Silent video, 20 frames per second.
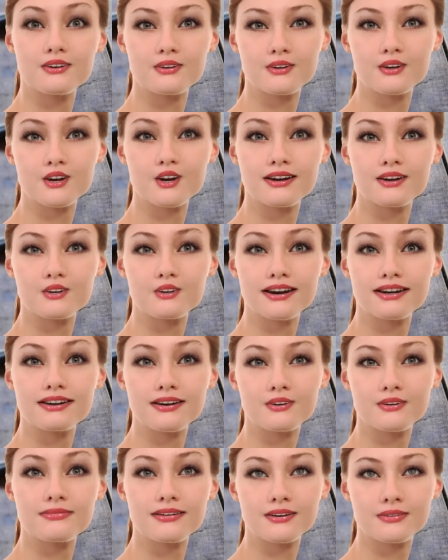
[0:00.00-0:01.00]
of the dishes
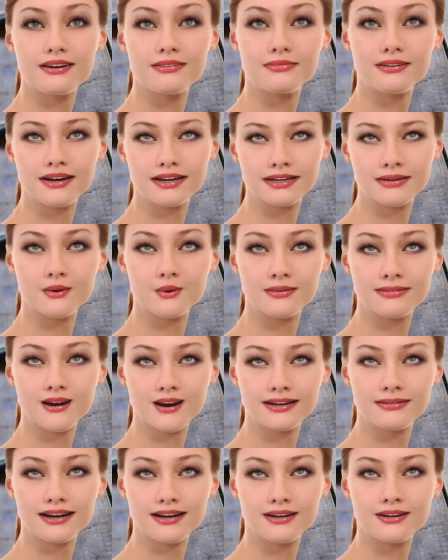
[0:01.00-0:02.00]
in Japanese food are
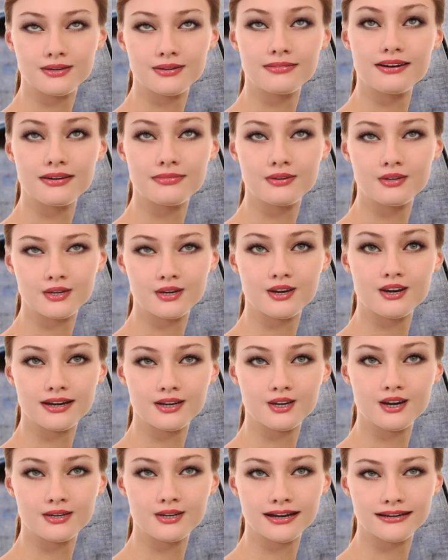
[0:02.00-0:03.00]
unique
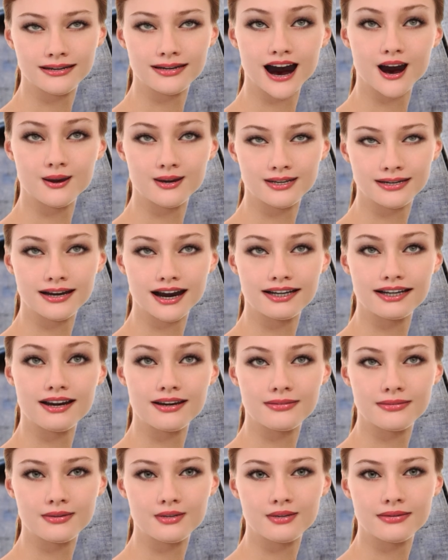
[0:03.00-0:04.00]
adaptations of foreign
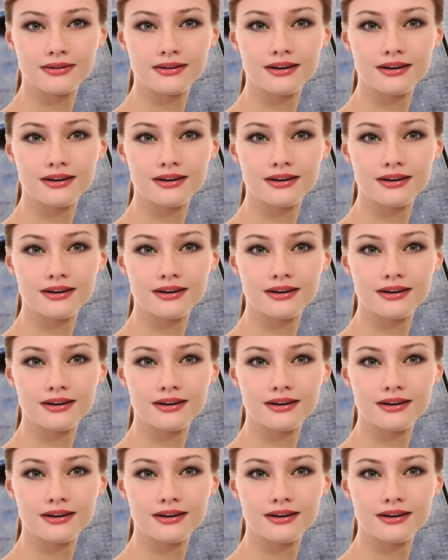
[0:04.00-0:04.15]
cuisine.